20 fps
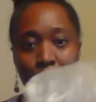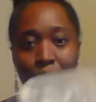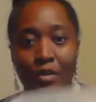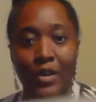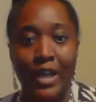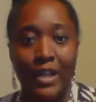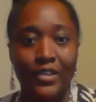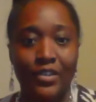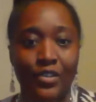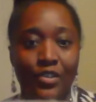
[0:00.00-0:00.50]

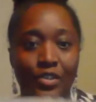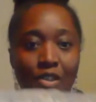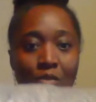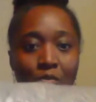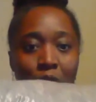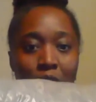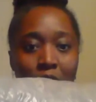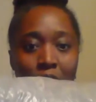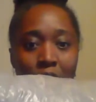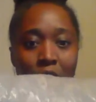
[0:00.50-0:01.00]
you guys can
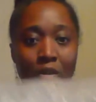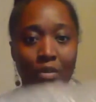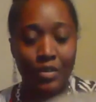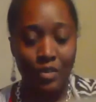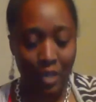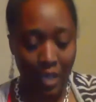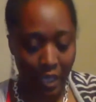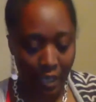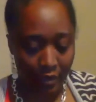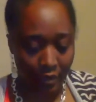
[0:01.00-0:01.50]
see. No,
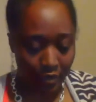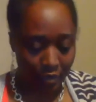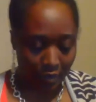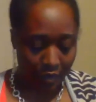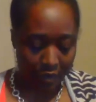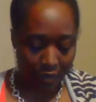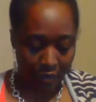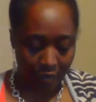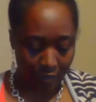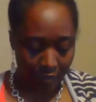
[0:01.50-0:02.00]
you can't.
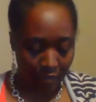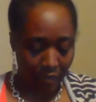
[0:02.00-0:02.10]
Okay,